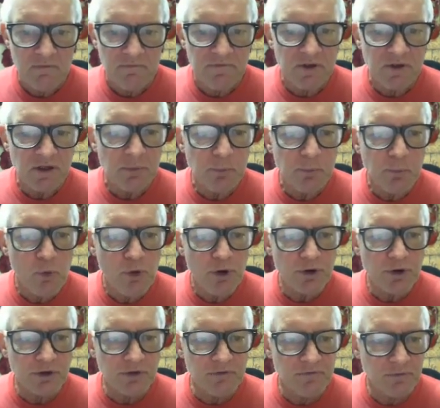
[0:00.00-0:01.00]
Philip
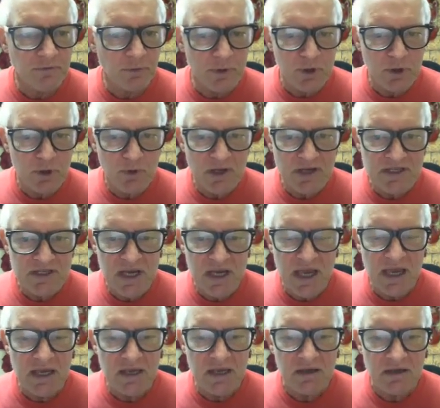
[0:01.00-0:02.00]
Wood from the
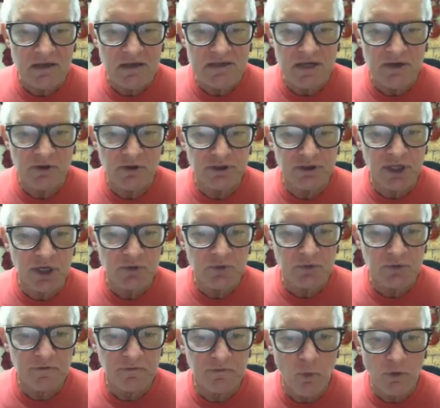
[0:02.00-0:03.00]
USA, his energy age
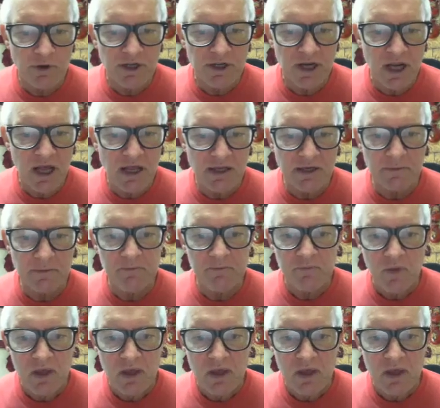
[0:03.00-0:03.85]
was 49.